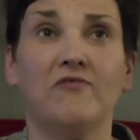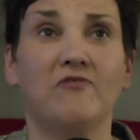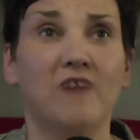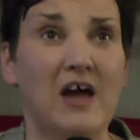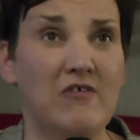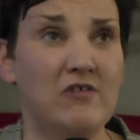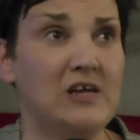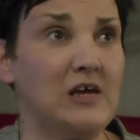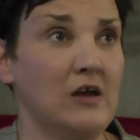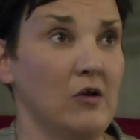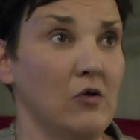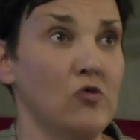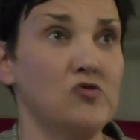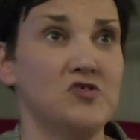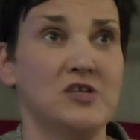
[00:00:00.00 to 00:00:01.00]
very
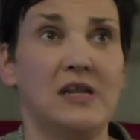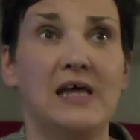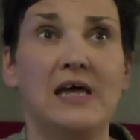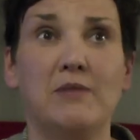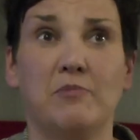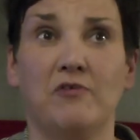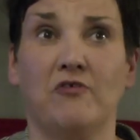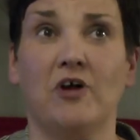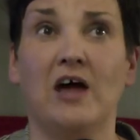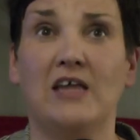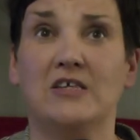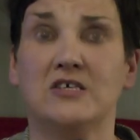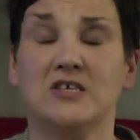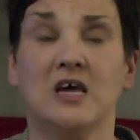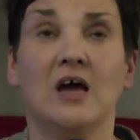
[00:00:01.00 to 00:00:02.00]
close Labour
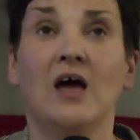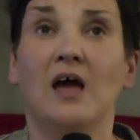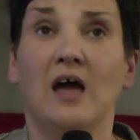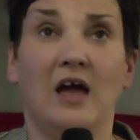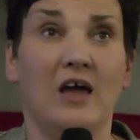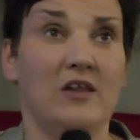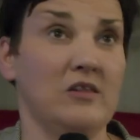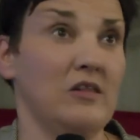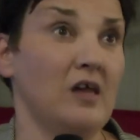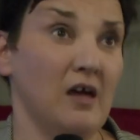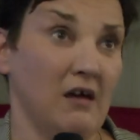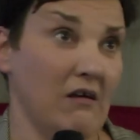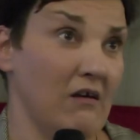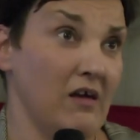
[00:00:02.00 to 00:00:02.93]
friends in